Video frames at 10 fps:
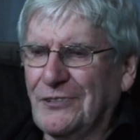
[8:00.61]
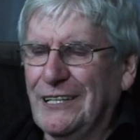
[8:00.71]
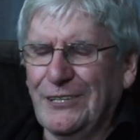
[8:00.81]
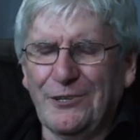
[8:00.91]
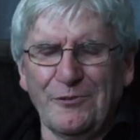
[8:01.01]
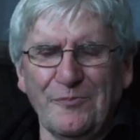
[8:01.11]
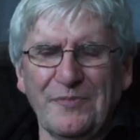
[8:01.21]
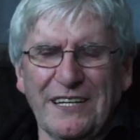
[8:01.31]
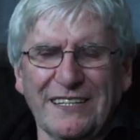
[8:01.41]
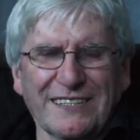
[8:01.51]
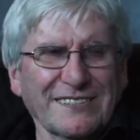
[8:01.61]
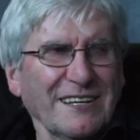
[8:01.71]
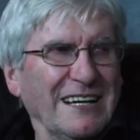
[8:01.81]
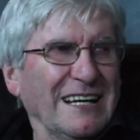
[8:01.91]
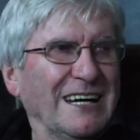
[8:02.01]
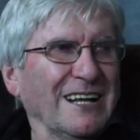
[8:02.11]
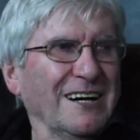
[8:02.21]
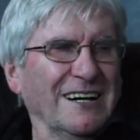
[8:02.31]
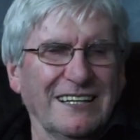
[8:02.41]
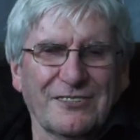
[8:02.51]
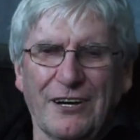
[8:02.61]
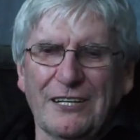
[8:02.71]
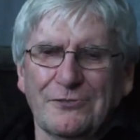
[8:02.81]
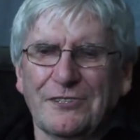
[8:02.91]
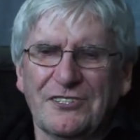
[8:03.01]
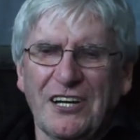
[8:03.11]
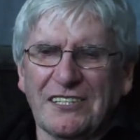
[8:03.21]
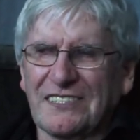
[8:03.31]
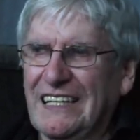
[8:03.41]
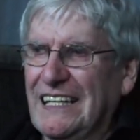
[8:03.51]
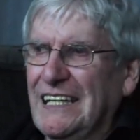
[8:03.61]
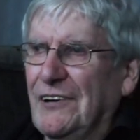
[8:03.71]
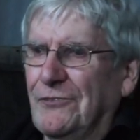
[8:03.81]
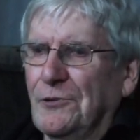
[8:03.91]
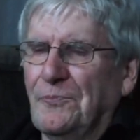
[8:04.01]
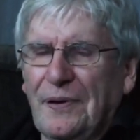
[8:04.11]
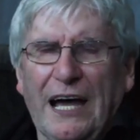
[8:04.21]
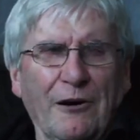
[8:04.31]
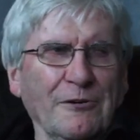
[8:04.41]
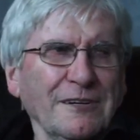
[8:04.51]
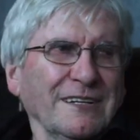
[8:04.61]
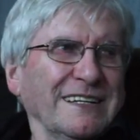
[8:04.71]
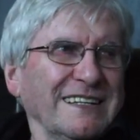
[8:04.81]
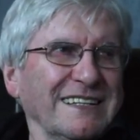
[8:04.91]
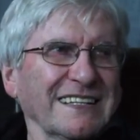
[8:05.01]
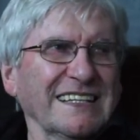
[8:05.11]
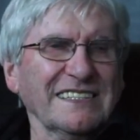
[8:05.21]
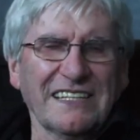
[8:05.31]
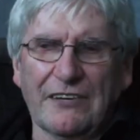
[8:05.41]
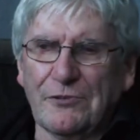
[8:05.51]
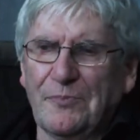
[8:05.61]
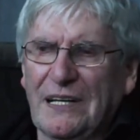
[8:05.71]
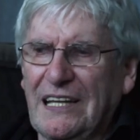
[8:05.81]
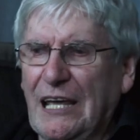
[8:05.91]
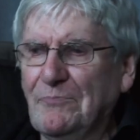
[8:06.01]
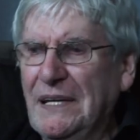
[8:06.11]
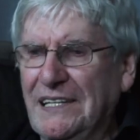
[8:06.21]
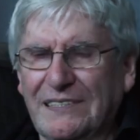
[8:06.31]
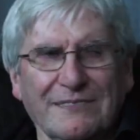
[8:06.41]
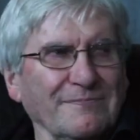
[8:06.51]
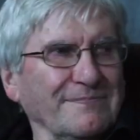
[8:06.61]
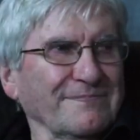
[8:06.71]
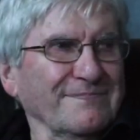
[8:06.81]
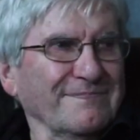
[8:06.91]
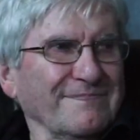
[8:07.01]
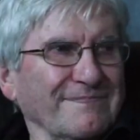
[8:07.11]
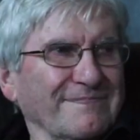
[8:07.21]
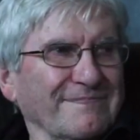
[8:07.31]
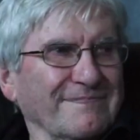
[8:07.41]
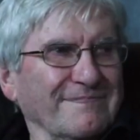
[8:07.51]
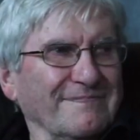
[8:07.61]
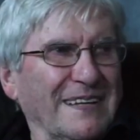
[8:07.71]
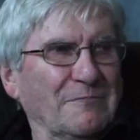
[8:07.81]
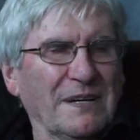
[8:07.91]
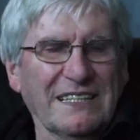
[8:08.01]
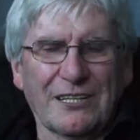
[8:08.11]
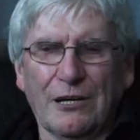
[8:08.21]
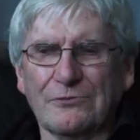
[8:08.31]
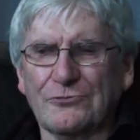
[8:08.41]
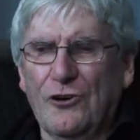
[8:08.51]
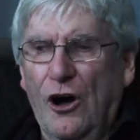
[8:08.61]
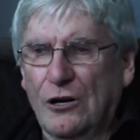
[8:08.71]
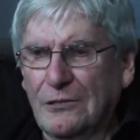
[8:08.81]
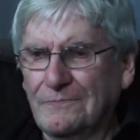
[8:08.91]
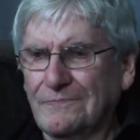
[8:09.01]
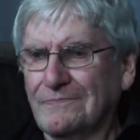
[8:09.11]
real human beings uh, trying to adjust their level of power against everybody they meet. Mm -hmm. And when it goes wrong,